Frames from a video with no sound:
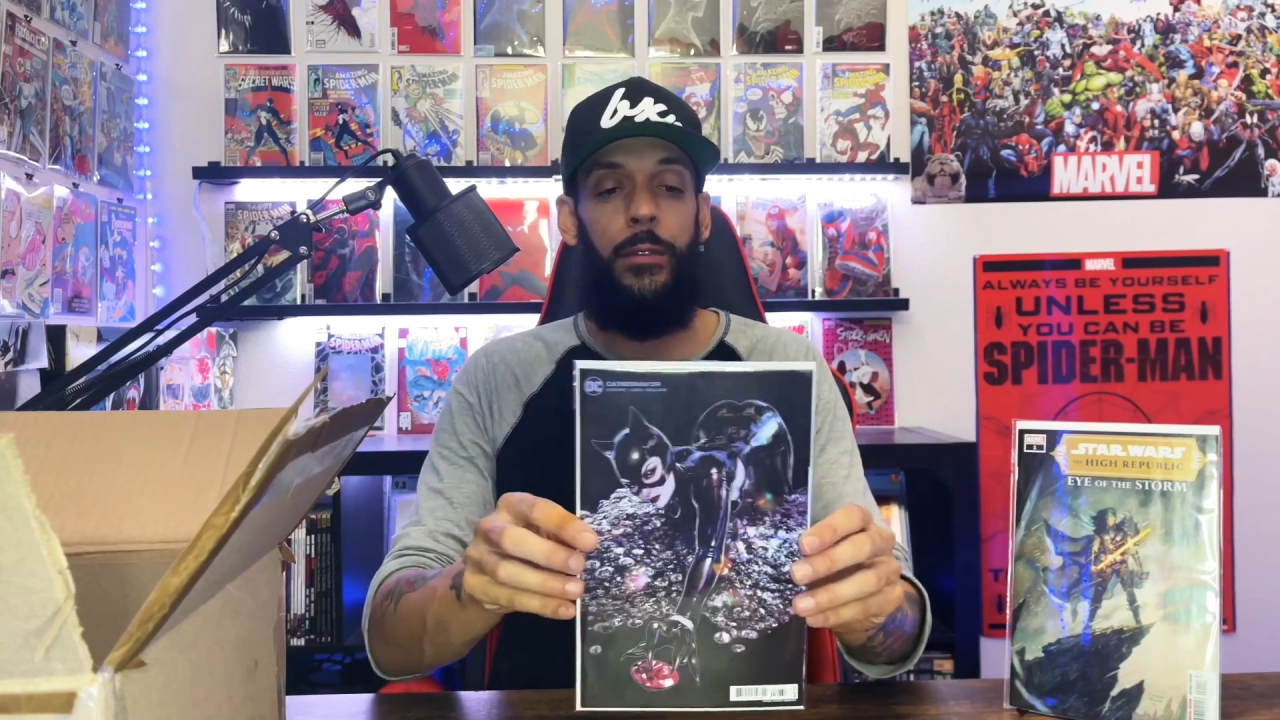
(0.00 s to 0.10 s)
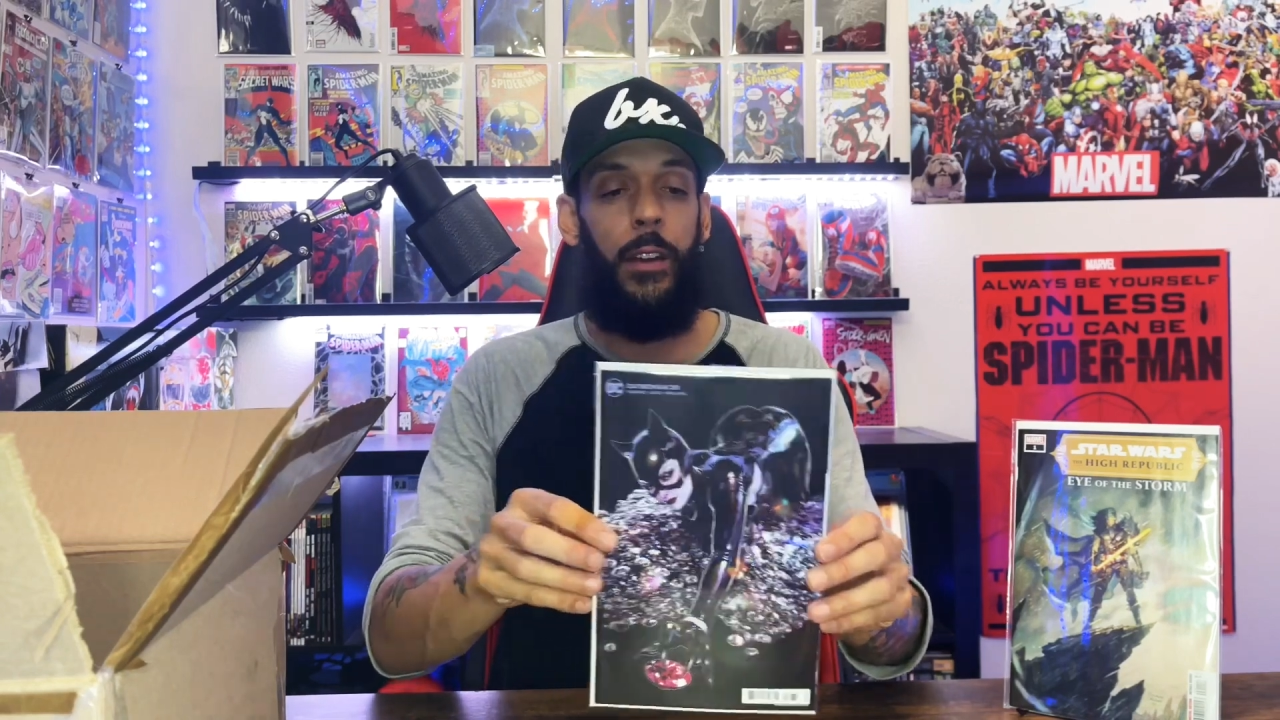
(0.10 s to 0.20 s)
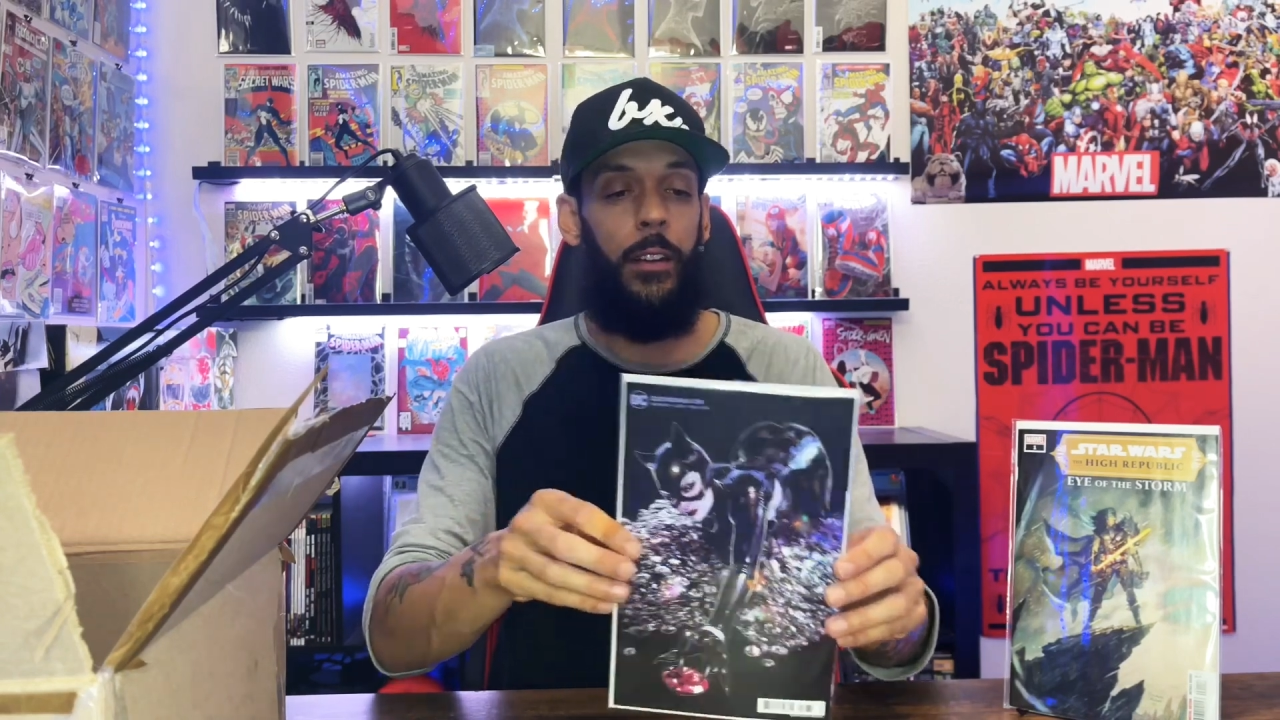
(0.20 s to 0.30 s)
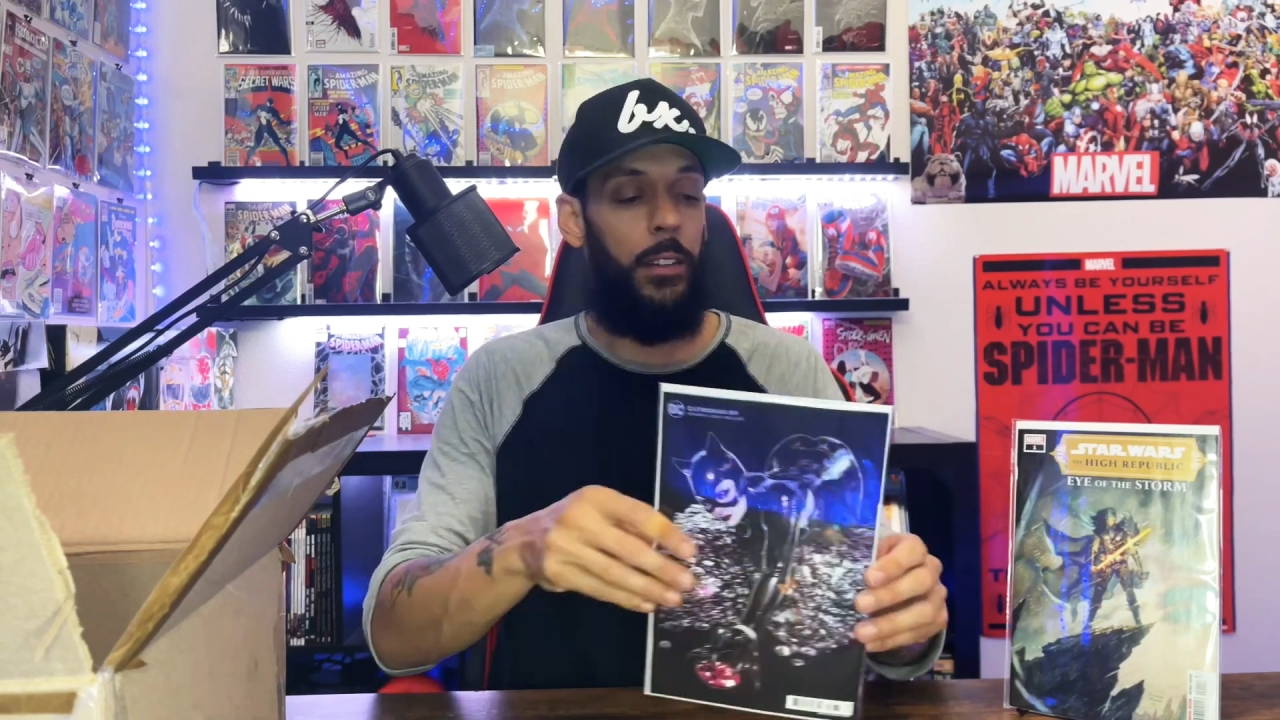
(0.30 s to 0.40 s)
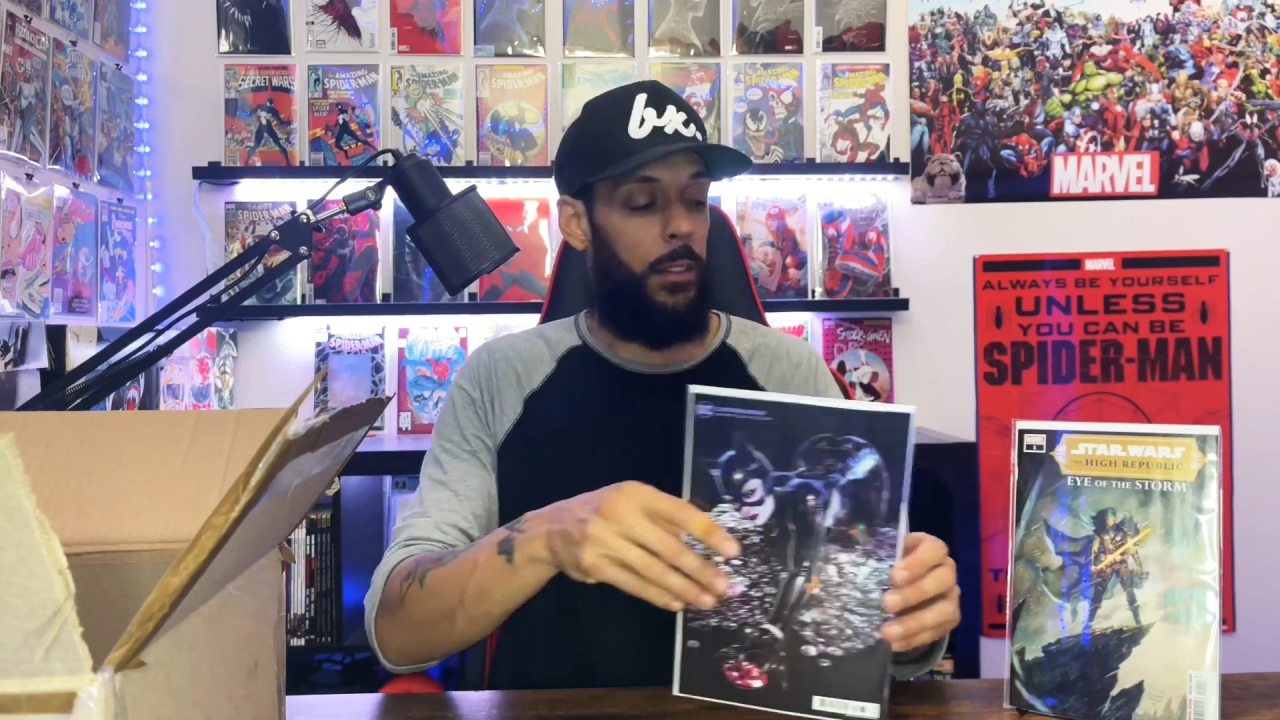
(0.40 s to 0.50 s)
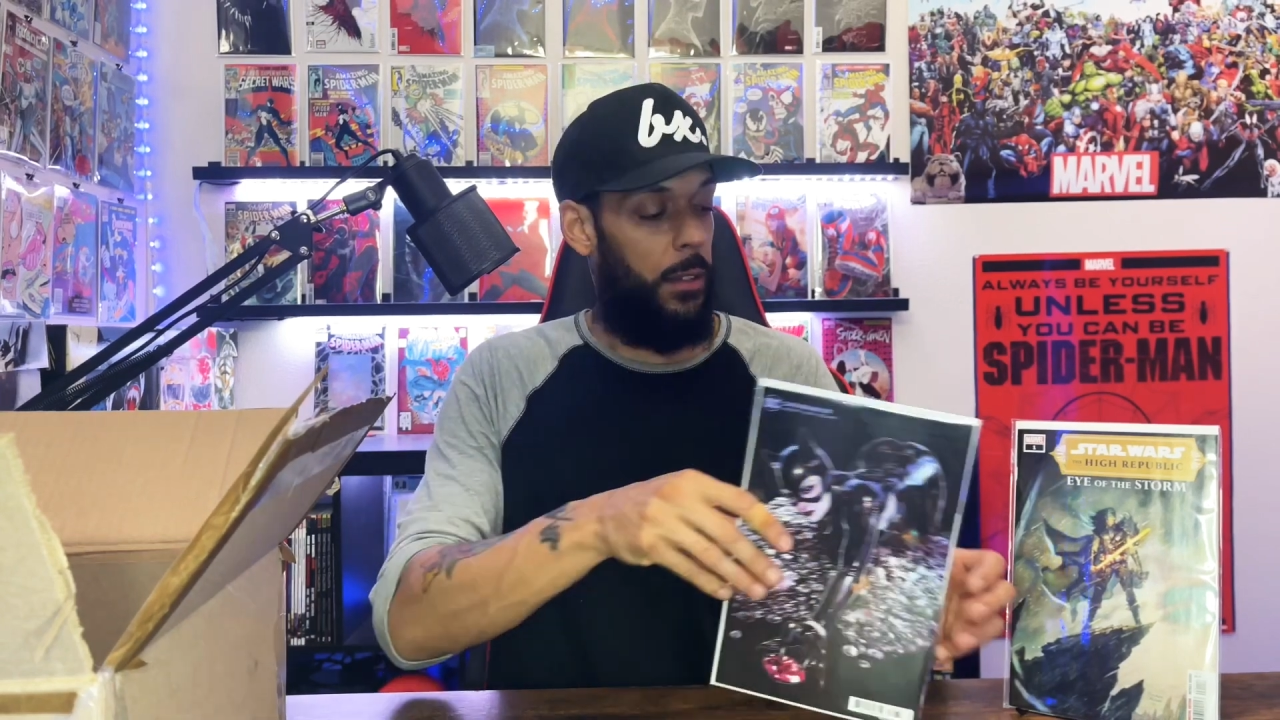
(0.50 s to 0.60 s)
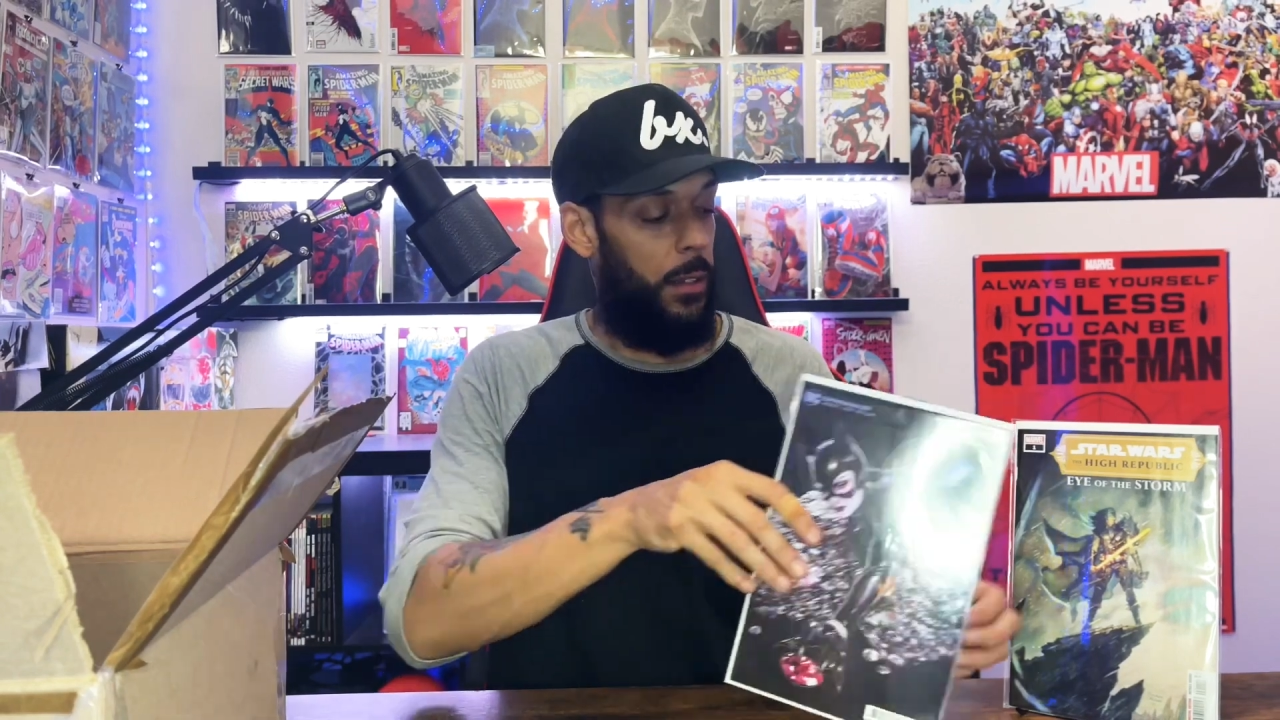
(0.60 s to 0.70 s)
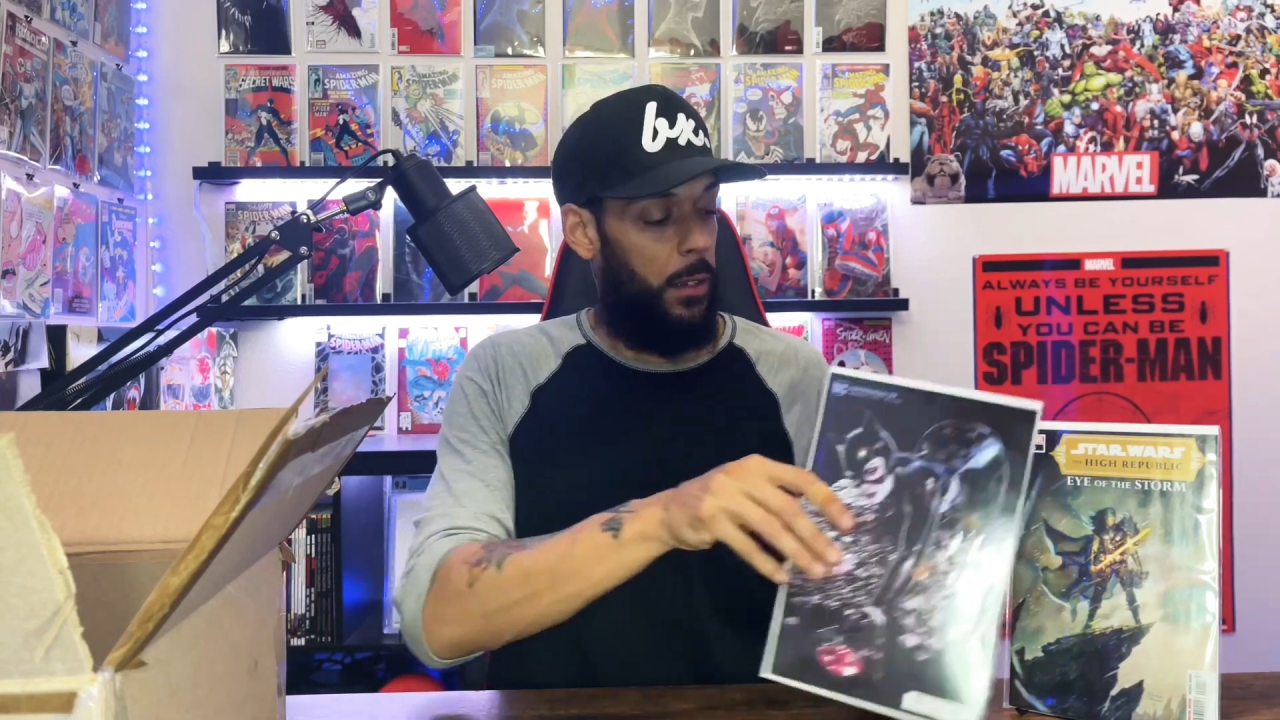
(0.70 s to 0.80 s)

variant.